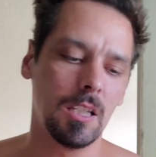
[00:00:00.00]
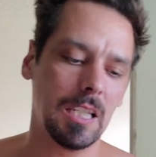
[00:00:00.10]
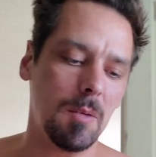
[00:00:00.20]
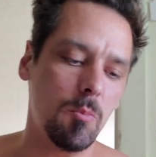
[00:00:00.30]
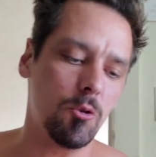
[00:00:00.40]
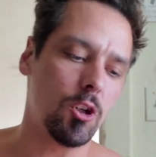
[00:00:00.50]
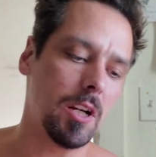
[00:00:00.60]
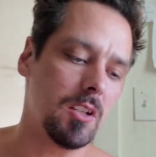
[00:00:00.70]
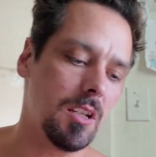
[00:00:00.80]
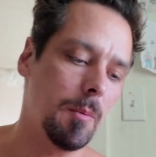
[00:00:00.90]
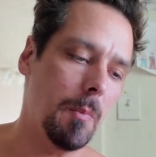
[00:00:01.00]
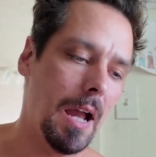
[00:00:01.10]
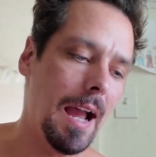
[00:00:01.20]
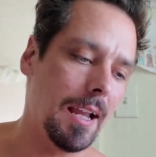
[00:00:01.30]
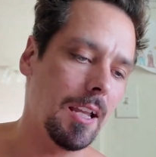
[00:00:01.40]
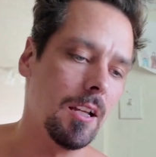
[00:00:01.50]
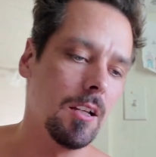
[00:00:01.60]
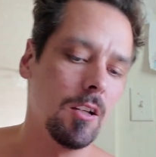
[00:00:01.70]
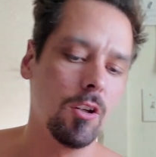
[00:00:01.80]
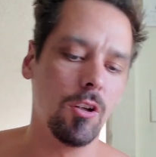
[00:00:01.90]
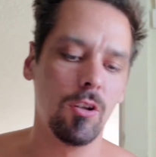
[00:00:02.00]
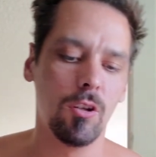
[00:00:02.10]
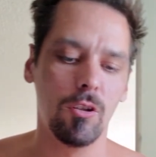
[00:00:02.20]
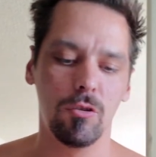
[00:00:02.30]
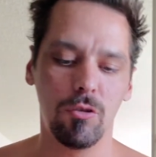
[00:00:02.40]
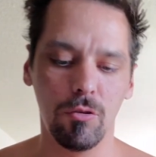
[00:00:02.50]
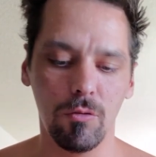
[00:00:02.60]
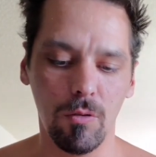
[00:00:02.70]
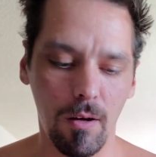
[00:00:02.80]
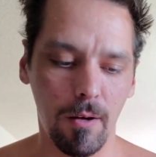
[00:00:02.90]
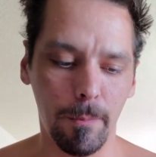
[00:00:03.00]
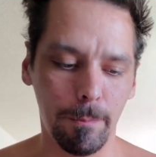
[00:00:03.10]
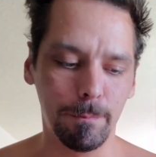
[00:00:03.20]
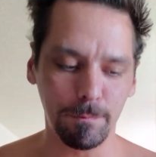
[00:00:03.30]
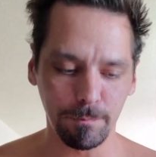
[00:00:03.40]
keep tracing back to